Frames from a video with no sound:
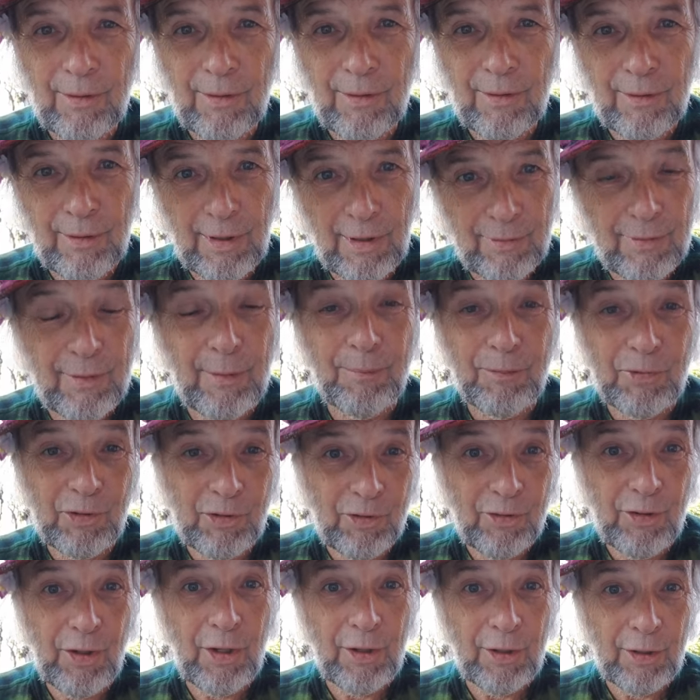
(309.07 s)
Let them
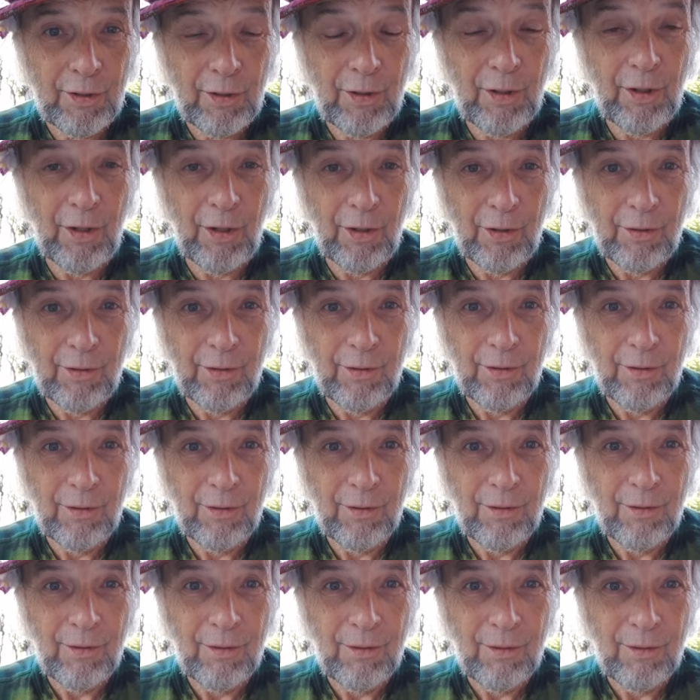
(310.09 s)
sink in
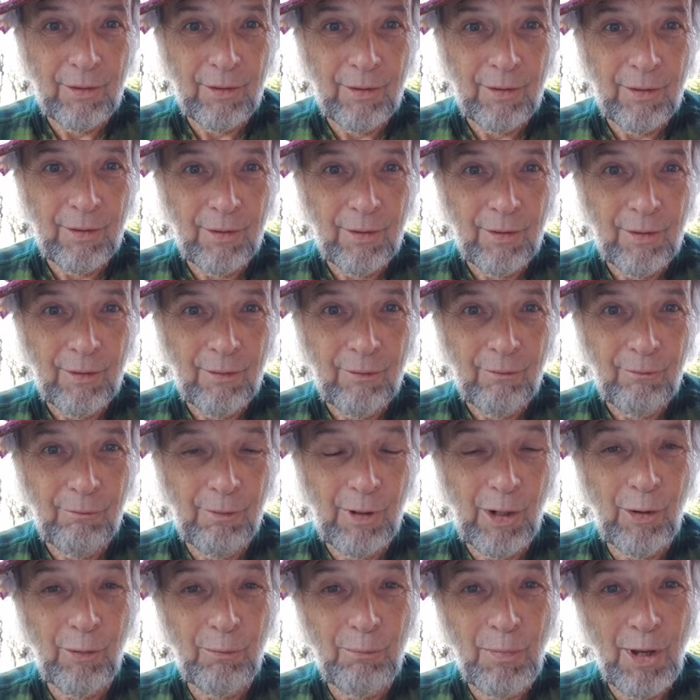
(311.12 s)

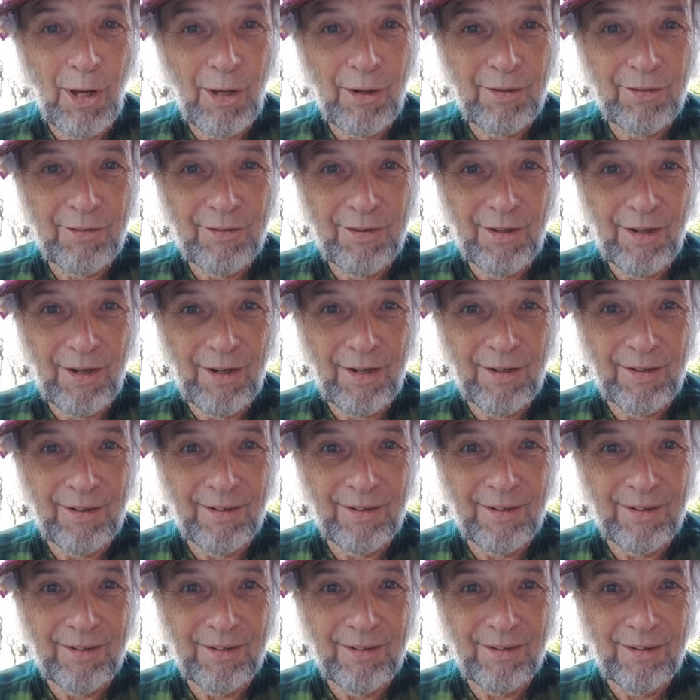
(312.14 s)
while
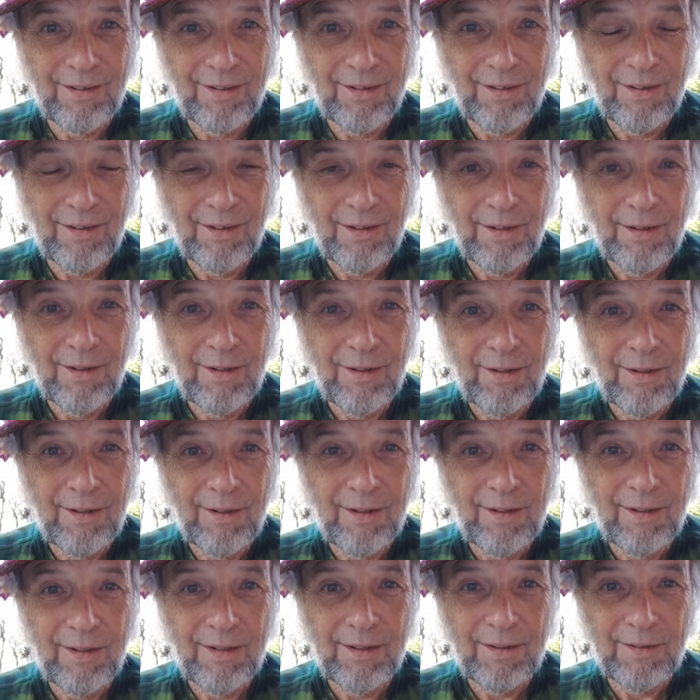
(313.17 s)
meditating
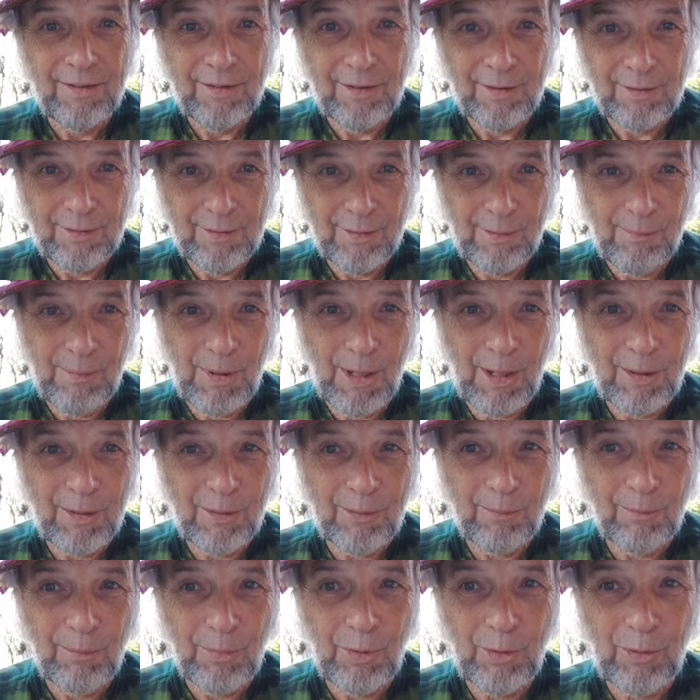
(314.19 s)
in the
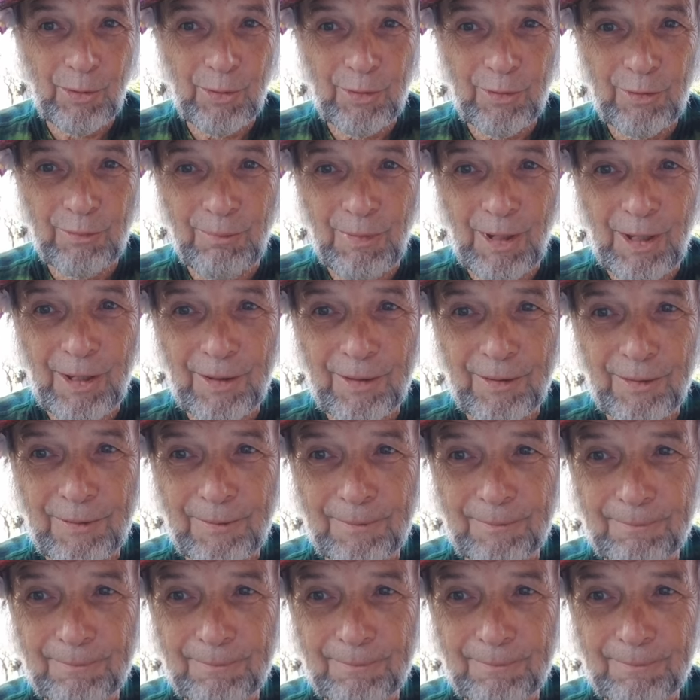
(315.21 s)
Tibetan Buddhist manner.